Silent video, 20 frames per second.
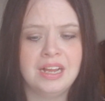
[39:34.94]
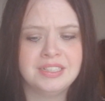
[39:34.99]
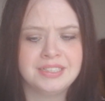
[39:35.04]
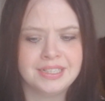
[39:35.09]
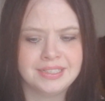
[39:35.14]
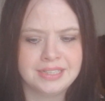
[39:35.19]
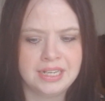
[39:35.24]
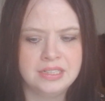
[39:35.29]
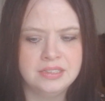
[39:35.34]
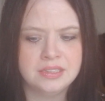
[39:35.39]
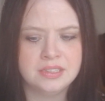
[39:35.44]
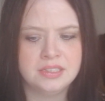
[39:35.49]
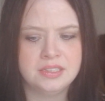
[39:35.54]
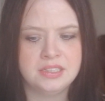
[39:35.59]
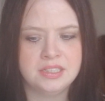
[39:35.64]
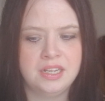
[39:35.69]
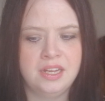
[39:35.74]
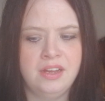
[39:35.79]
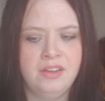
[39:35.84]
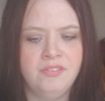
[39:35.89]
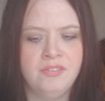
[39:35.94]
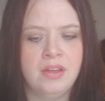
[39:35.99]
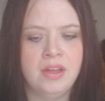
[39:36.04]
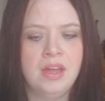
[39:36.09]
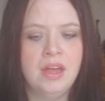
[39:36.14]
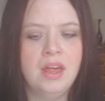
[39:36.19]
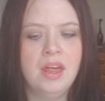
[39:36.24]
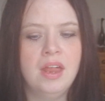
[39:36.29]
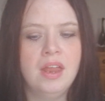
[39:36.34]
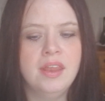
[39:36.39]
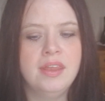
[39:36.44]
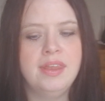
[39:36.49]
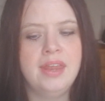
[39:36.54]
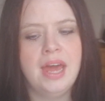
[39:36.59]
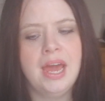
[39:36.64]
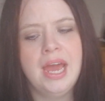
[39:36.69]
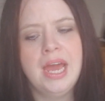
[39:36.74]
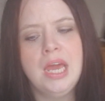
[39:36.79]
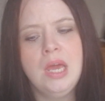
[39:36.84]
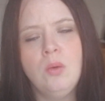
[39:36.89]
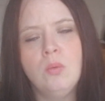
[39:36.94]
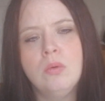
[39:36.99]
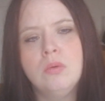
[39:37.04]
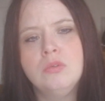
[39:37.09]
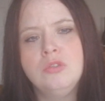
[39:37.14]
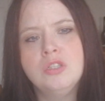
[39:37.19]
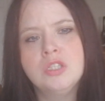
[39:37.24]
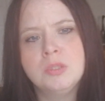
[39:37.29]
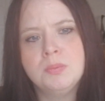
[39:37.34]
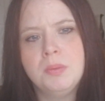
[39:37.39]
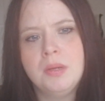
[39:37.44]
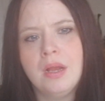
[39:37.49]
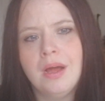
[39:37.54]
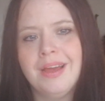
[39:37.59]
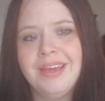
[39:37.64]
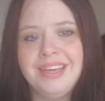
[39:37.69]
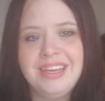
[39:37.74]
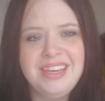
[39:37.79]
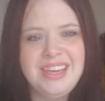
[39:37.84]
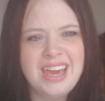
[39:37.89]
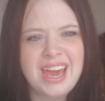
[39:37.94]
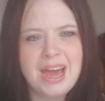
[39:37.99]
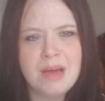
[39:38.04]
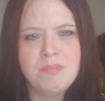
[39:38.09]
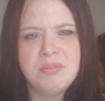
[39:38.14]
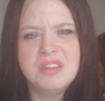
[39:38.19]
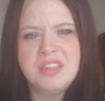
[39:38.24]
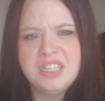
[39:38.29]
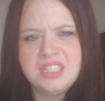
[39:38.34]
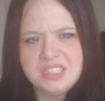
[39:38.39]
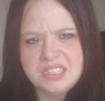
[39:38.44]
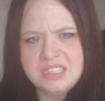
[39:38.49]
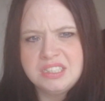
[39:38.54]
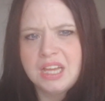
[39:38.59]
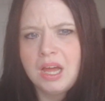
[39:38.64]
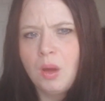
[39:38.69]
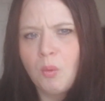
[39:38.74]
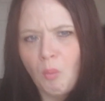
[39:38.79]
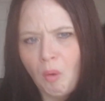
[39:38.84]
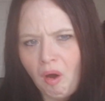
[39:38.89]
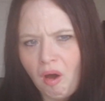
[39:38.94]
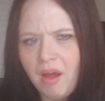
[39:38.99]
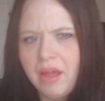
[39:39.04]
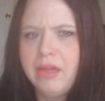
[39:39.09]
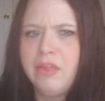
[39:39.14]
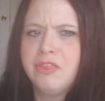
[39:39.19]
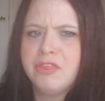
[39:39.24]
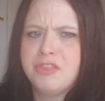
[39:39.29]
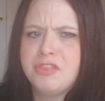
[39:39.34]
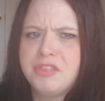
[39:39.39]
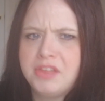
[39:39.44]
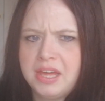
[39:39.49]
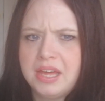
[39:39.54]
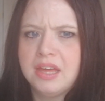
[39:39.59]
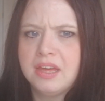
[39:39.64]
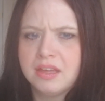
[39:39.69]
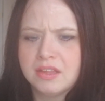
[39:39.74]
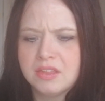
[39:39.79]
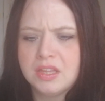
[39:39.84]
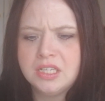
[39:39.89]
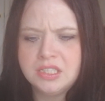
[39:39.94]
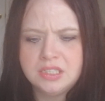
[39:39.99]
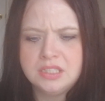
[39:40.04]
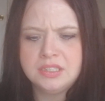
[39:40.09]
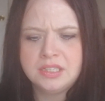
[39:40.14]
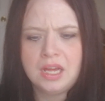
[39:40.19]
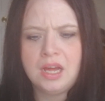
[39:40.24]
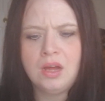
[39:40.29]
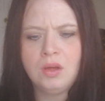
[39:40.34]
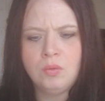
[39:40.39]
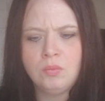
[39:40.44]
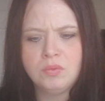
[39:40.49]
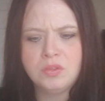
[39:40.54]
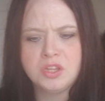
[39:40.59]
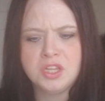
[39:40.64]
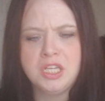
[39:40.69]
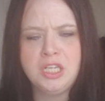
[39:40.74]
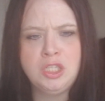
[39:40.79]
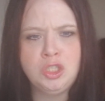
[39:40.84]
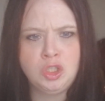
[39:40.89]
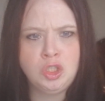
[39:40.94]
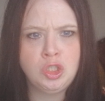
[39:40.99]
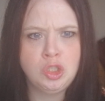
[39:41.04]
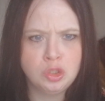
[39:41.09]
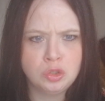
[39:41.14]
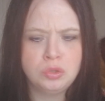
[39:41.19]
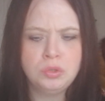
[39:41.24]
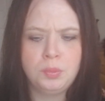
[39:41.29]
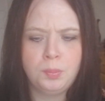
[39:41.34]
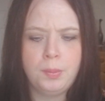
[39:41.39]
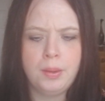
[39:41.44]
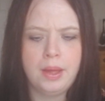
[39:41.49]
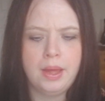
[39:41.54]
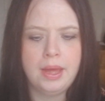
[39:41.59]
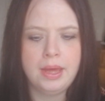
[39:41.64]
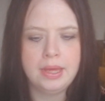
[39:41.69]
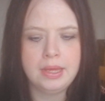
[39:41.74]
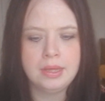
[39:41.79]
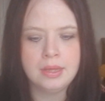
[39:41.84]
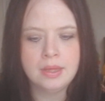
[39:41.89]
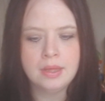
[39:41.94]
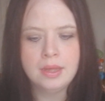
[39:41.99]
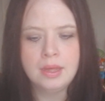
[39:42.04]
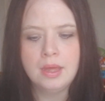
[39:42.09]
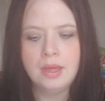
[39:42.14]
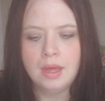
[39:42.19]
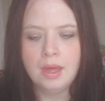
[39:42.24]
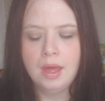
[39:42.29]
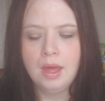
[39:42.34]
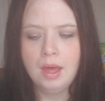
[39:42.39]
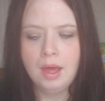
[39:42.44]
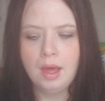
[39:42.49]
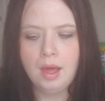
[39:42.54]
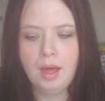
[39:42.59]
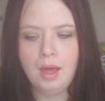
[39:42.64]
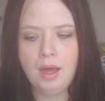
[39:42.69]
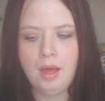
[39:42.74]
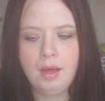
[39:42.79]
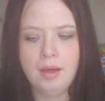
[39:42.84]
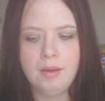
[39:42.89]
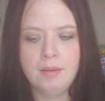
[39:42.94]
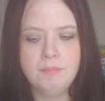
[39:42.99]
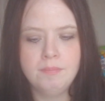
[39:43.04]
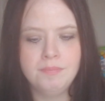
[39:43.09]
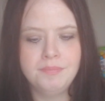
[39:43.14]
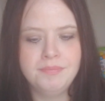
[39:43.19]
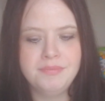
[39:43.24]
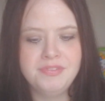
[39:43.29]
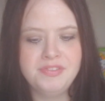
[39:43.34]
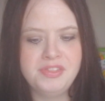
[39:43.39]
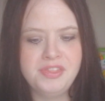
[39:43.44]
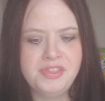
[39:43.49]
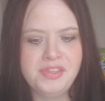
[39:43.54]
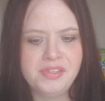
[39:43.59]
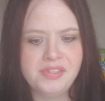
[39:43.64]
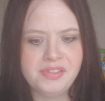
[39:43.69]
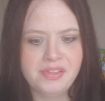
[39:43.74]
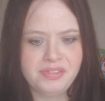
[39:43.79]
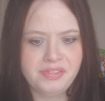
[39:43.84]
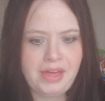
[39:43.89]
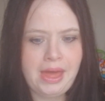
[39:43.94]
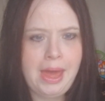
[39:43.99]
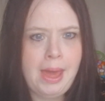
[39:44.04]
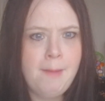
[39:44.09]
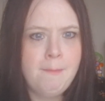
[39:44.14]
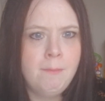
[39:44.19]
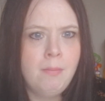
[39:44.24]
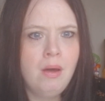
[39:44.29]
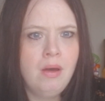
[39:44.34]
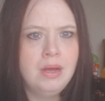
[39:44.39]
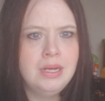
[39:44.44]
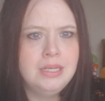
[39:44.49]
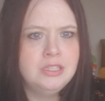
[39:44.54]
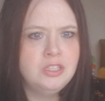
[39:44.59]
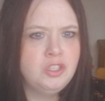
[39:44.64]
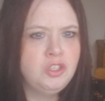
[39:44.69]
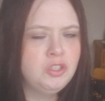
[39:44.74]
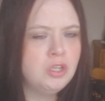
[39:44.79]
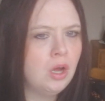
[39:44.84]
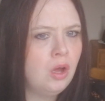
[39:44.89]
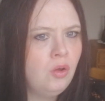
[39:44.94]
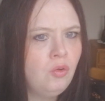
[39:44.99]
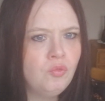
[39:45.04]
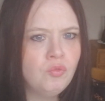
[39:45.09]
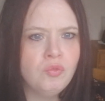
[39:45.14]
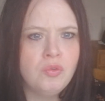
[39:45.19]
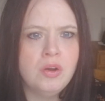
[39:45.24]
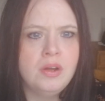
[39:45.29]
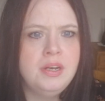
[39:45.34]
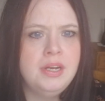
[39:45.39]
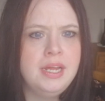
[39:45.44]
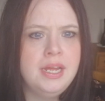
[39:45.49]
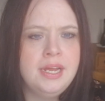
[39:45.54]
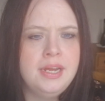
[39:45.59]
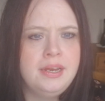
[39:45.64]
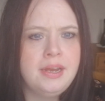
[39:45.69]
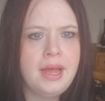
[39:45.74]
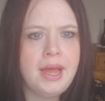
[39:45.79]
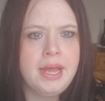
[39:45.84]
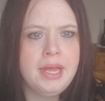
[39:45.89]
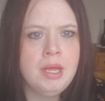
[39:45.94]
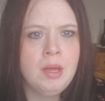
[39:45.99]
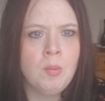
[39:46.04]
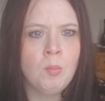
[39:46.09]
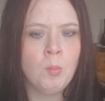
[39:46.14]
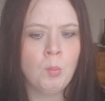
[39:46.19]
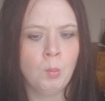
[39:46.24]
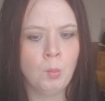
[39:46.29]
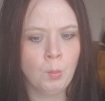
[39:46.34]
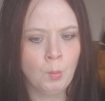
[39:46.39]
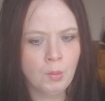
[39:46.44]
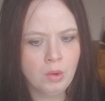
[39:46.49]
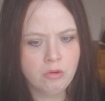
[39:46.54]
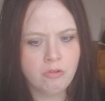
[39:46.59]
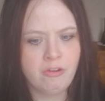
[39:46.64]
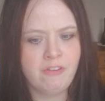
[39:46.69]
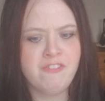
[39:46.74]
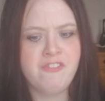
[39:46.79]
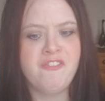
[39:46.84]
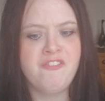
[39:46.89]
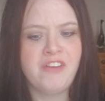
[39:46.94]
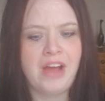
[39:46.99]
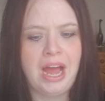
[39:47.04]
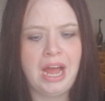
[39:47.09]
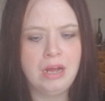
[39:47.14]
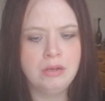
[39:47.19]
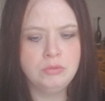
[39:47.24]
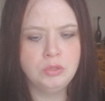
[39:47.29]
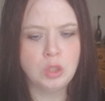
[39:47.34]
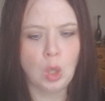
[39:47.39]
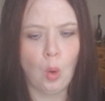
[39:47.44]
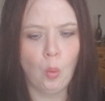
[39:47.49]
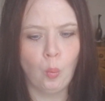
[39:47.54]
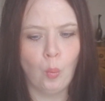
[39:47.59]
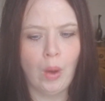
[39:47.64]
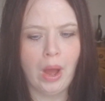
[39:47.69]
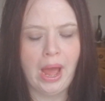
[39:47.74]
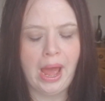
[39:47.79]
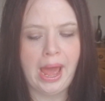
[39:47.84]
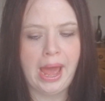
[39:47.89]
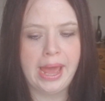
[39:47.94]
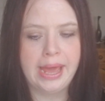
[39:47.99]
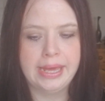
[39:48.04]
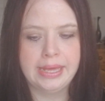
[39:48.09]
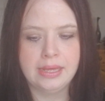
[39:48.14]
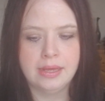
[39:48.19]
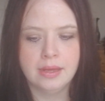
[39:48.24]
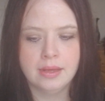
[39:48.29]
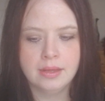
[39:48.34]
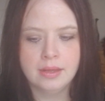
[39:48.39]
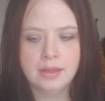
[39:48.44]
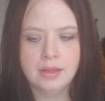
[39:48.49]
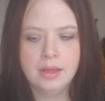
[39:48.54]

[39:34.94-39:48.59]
insensitive. They will just be like, yeah, but this is how I think. This is how things should be. Their minds don't run in a profound way.